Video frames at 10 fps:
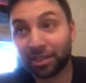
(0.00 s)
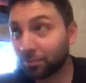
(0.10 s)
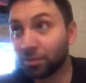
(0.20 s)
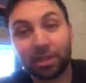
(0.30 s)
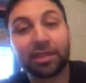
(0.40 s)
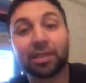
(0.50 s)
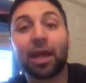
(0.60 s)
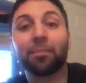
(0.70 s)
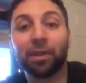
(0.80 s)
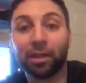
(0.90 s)
this really is
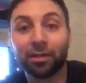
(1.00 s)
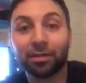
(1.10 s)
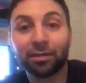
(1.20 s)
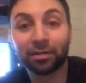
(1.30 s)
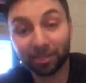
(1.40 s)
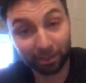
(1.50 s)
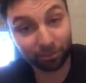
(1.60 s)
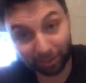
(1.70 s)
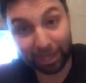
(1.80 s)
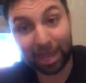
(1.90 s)
happening. This is
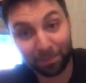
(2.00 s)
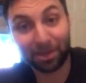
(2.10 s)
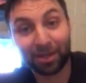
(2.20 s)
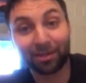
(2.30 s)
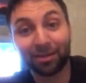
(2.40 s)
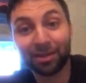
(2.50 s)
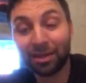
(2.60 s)
really happening.